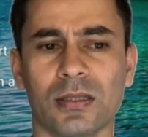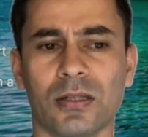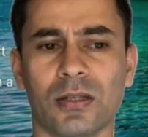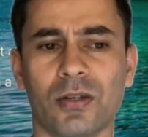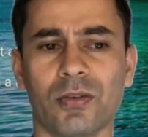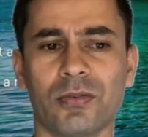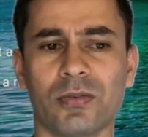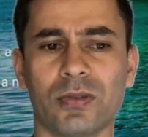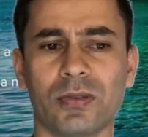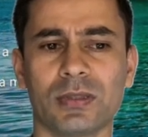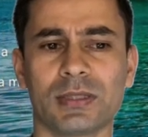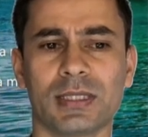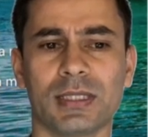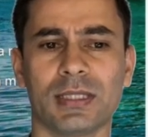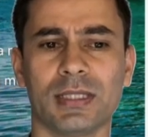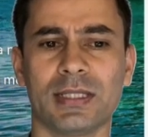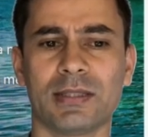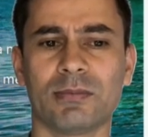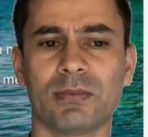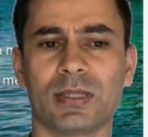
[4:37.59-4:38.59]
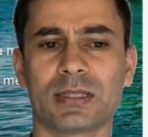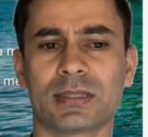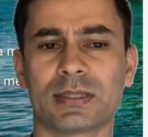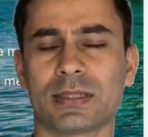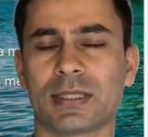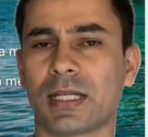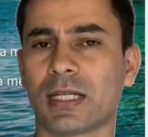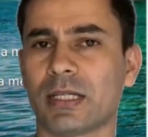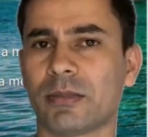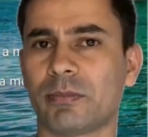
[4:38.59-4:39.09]
of course, an inbox
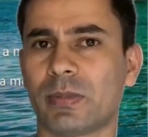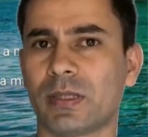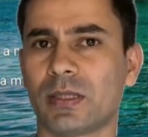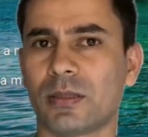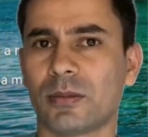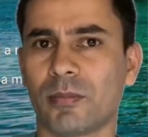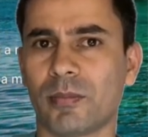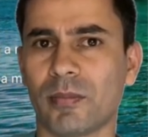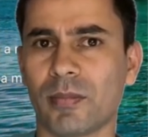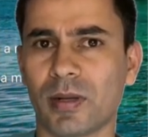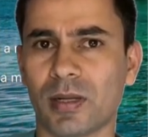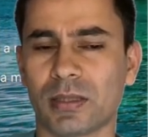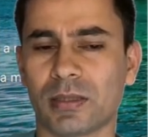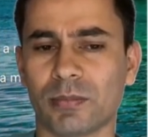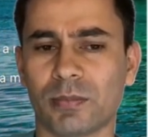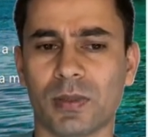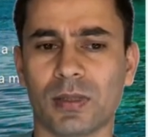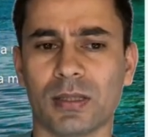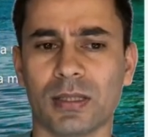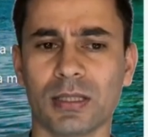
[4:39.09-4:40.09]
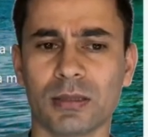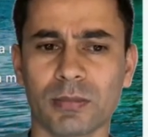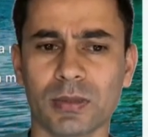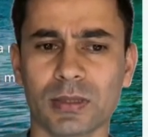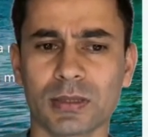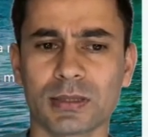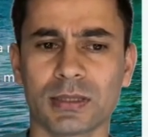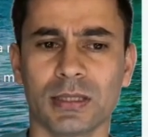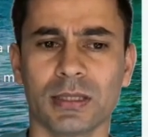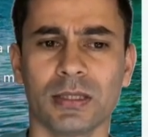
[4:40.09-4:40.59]
type multiple
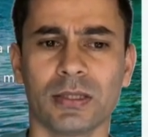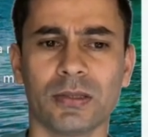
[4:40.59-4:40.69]
inbox.